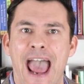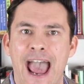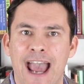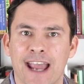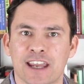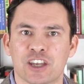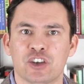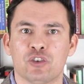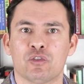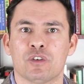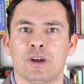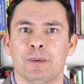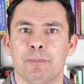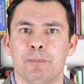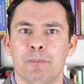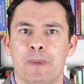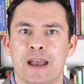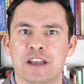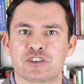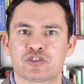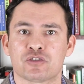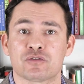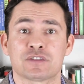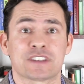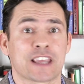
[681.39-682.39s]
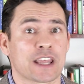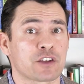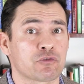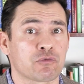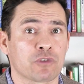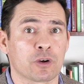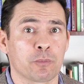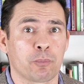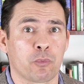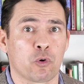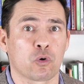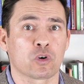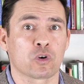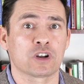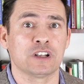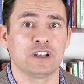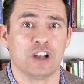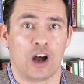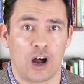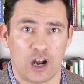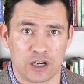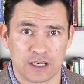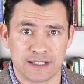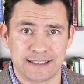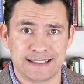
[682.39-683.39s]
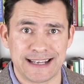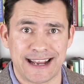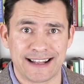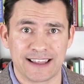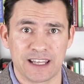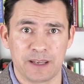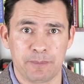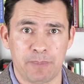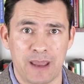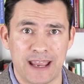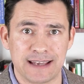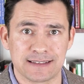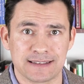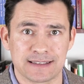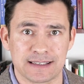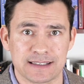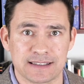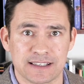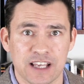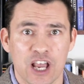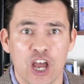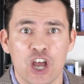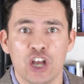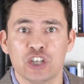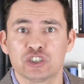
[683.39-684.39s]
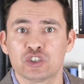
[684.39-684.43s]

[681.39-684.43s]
accurate measures that are reported on a daily basis.